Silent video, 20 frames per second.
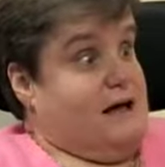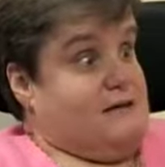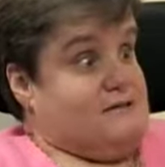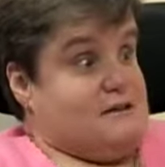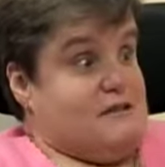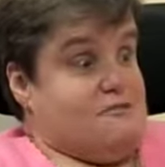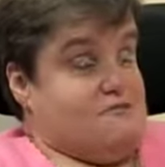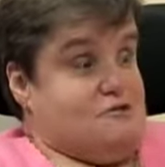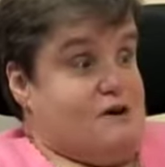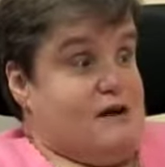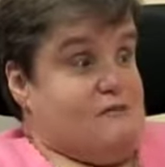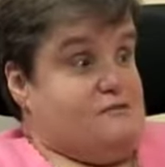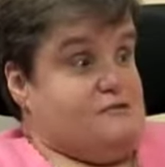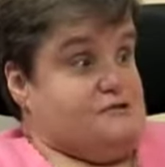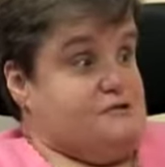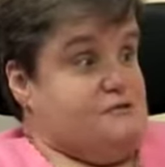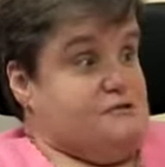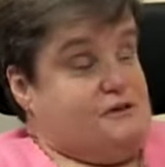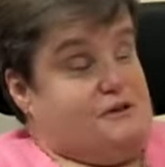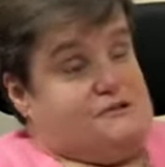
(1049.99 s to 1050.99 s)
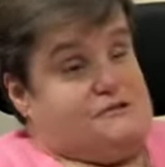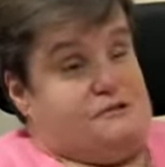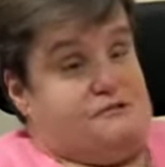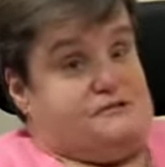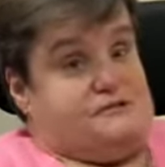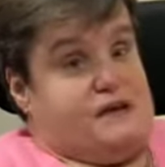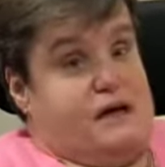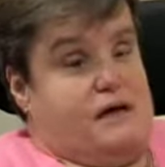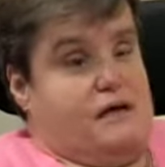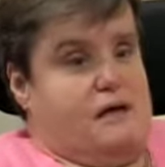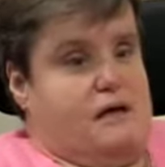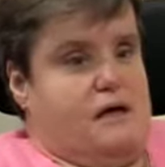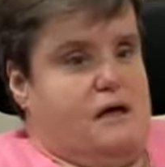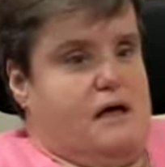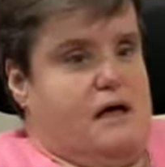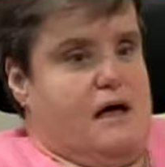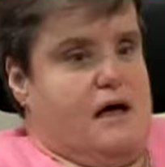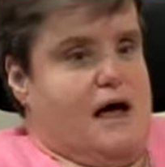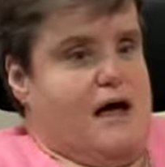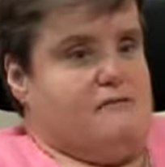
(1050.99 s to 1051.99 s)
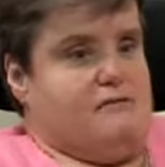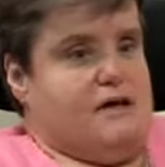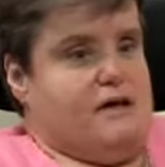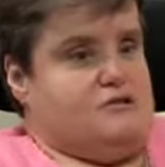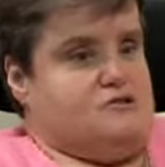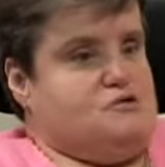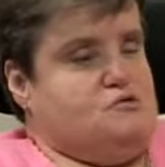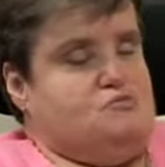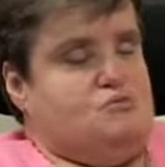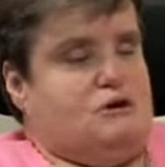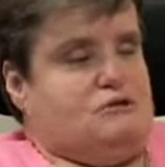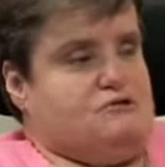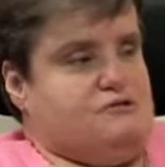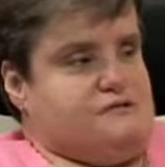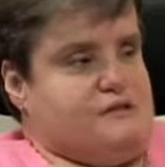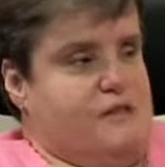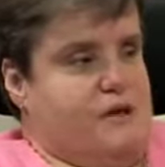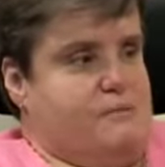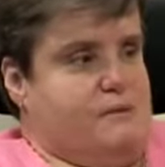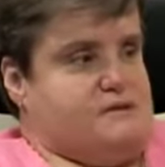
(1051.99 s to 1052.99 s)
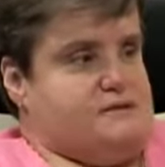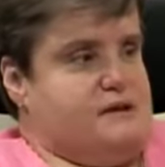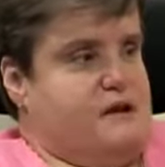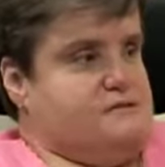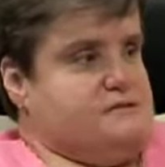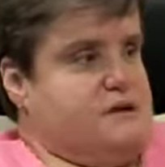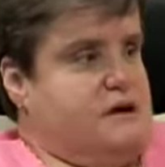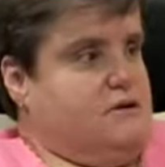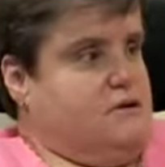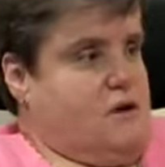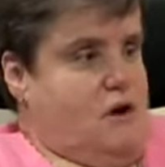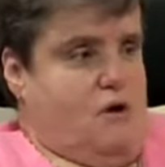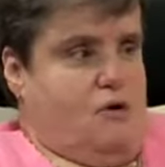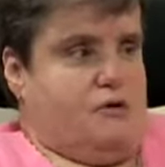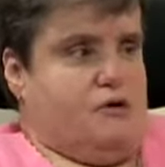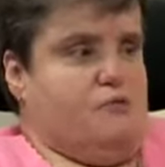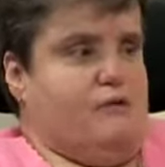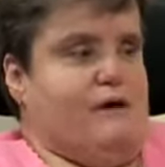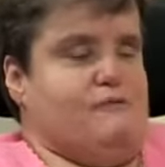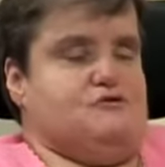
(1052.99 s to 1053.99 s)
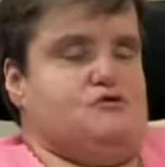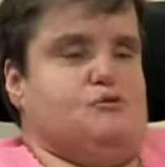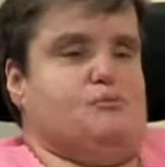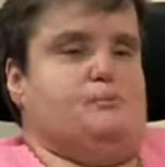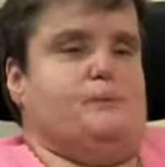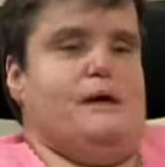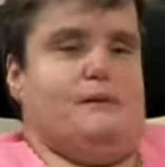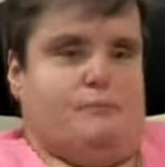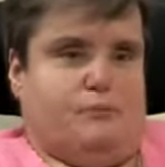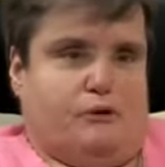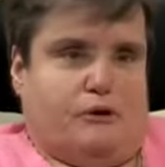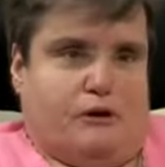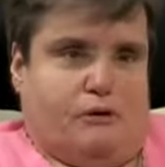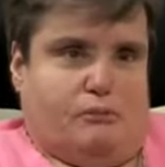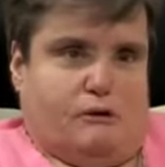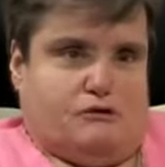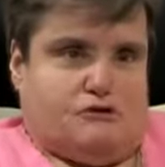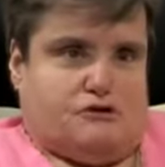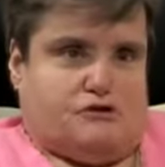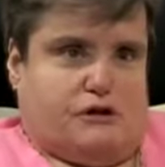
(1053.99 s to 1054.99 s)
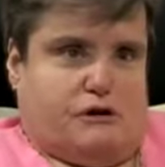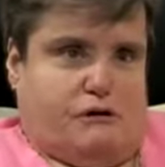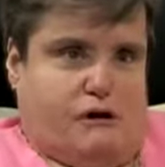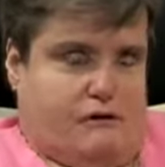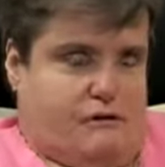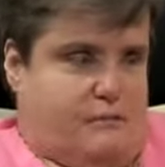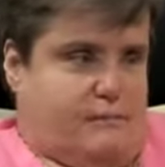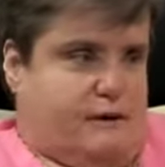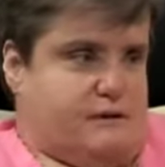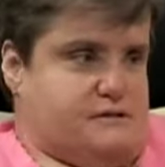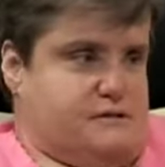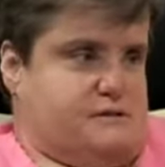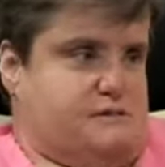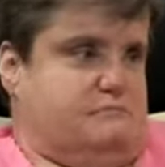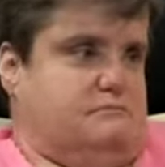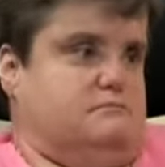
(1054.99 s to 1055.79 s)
I tell the drivers, because they'll say, I've got 2 wheelchairs on the bus, and I'll say, no, you have 2 people in the wheelchair on the bus.